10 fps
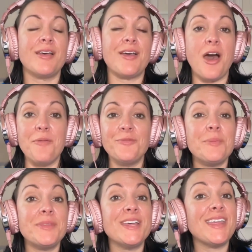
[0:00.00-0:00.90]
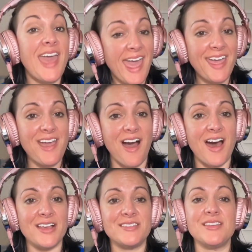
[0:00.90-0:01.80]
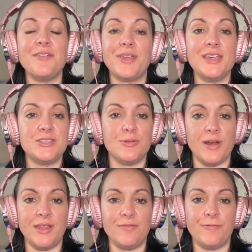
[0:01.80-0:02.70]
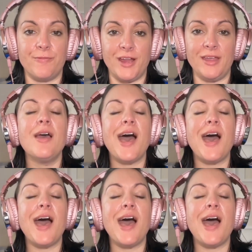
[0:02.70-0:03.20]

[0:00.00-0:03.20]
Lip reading: come from the chaos of kids running free.